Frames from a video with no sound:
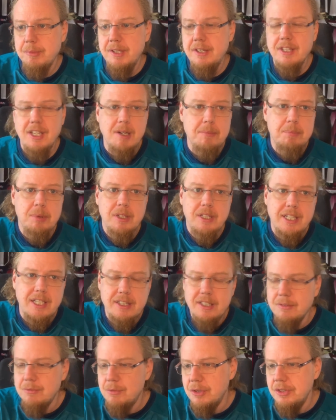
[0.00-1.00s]
I mean, Napoli
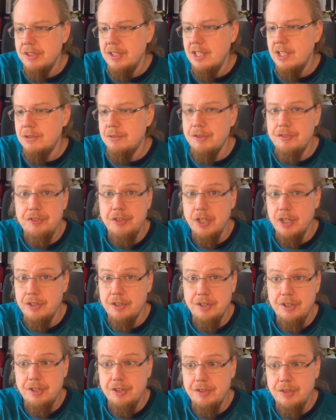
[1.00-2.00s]
get the 1-0 uh, over
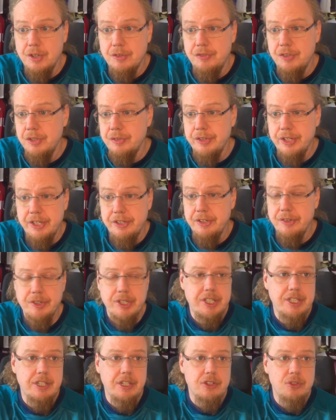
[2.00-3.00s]
Fiorentina
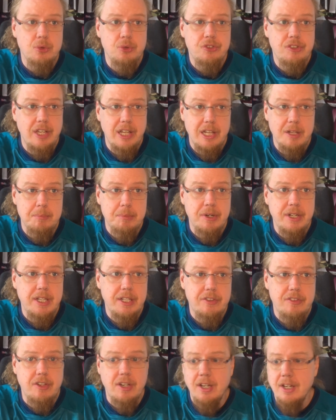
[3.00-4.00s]
Argentina to
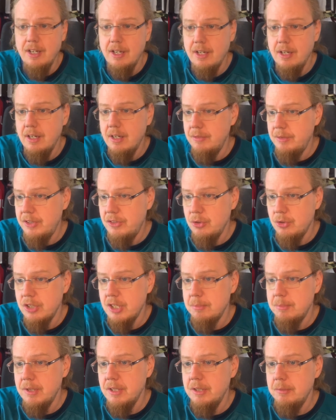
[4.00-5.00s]
celebrate. Uh, we
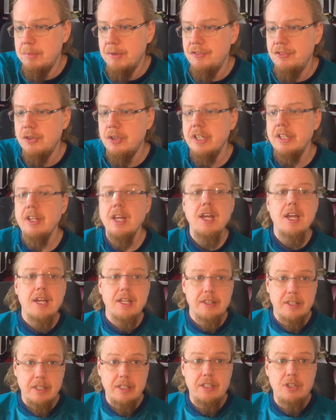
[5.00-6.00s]
talked about it before.
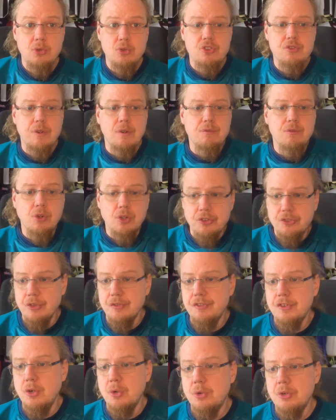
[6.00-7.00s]
The huge one was,
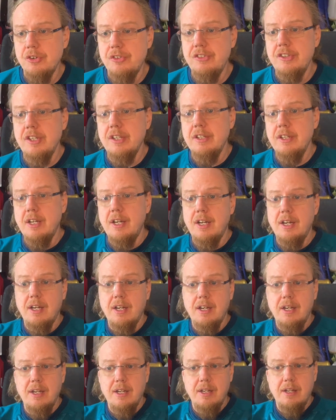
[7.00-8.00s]
of course, then uh,
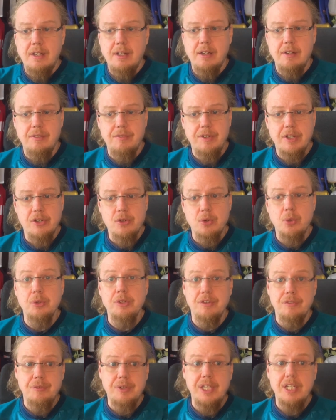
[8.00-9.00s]
uh,
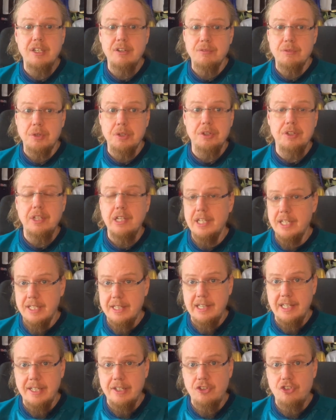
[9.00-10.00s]
Verona winning 1-0
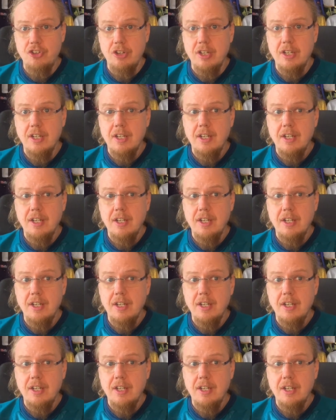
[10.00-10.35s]
at Lecce.